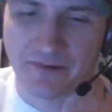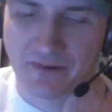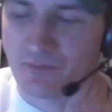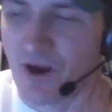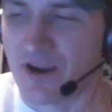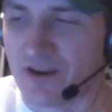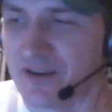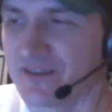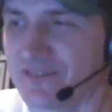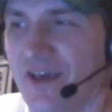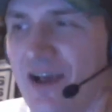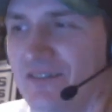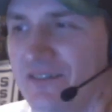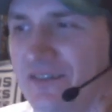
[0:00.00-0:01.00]
Right,
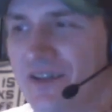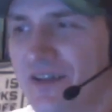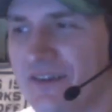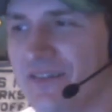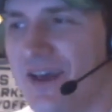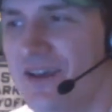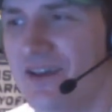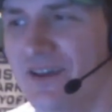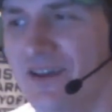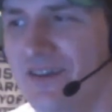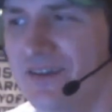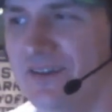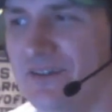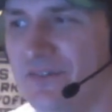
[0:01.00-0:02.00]
exactly. Like that
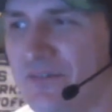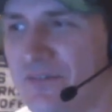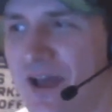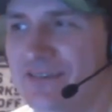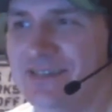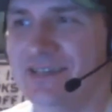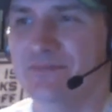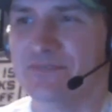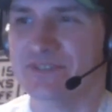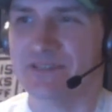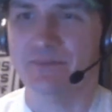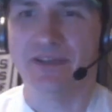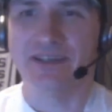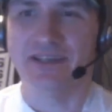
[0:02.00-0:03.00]
team
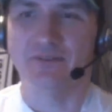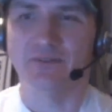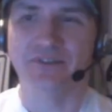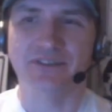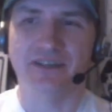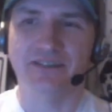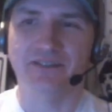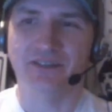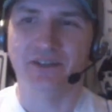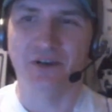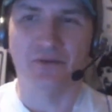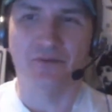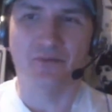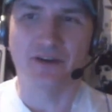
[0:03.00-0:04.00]
seemed like it
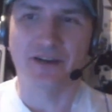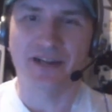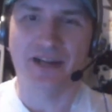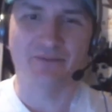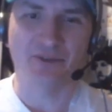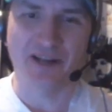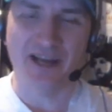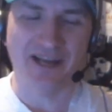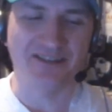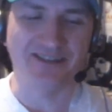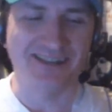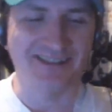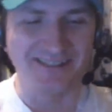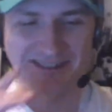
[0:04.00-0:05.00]
whenever it had
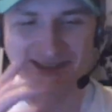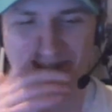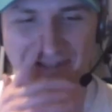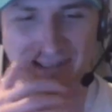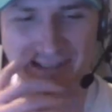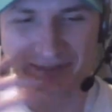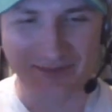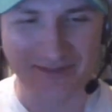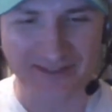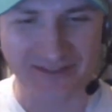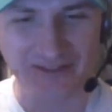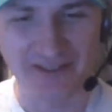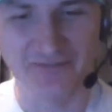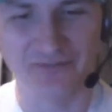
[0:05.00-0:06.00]
chances to like
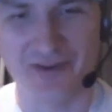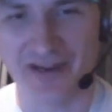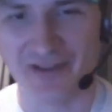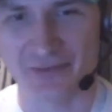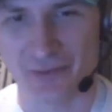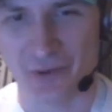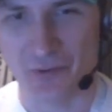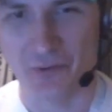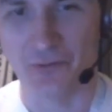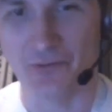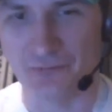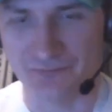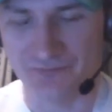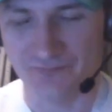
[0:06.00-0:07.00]
solidify their
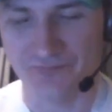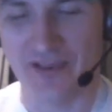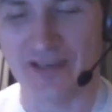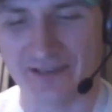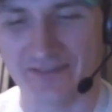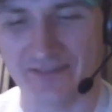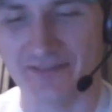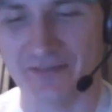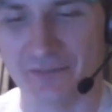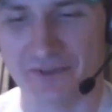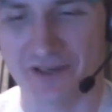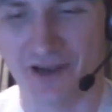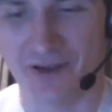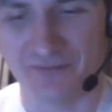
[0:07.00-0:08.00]
own fate into the
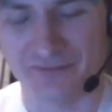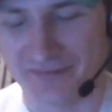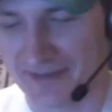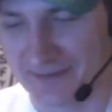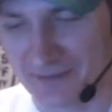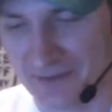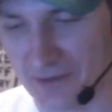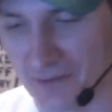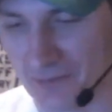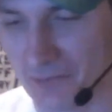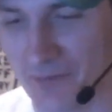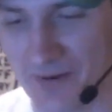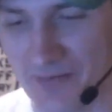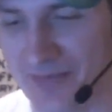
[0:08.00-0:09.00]
playoffs, like
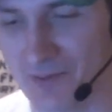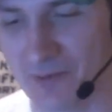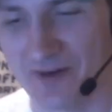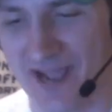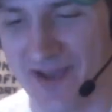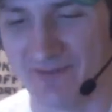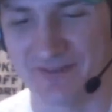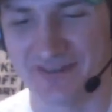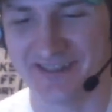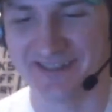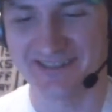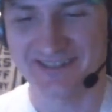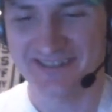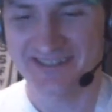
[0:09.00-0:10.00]
they weren't having it.
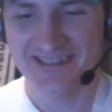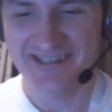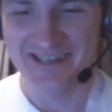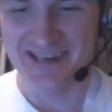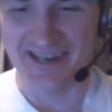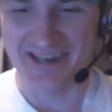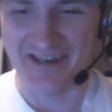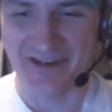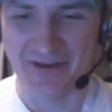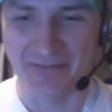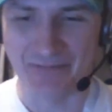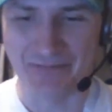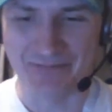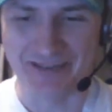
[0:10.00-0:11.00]
No.
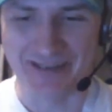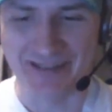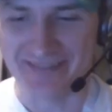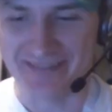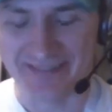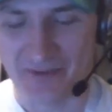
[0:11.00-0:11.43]
And I think they